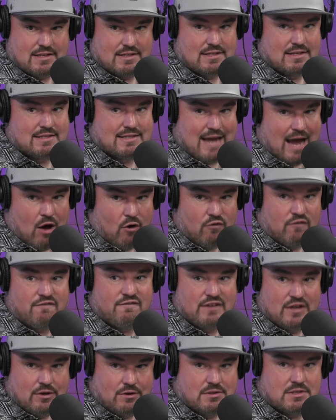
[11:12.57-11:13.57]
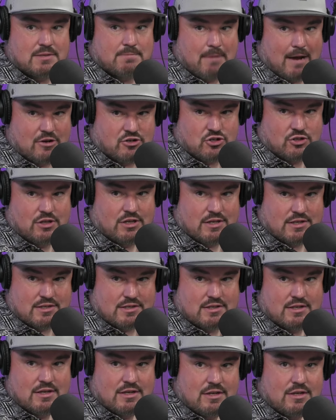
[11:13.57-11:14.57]
He's a downfield
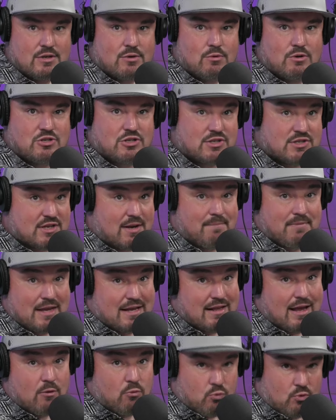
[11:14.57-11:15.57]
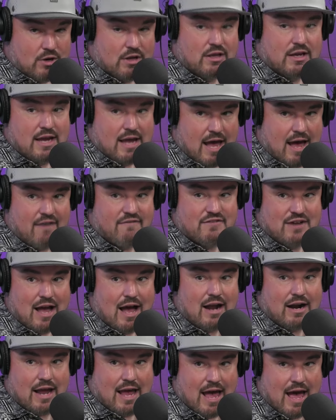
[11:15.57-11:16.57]
specialist, which is something they really have
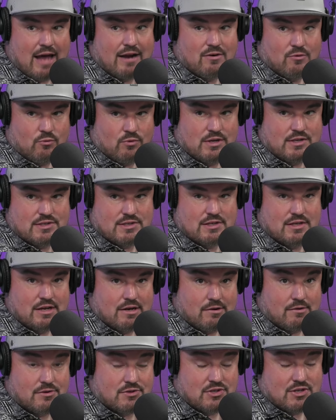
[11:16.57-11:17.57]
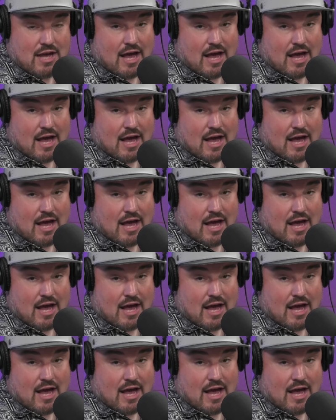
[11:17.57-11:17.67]
not had in recent years.